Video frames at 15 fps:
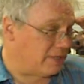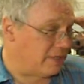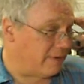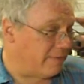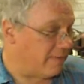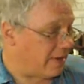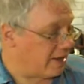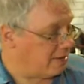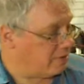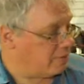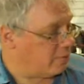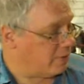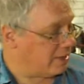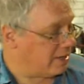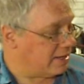much if
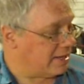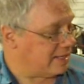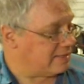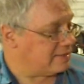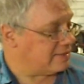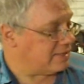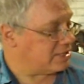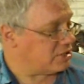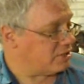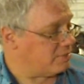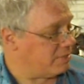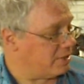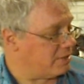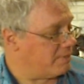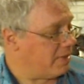I want a nice
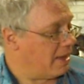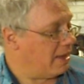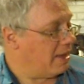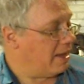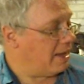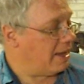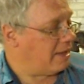session beer.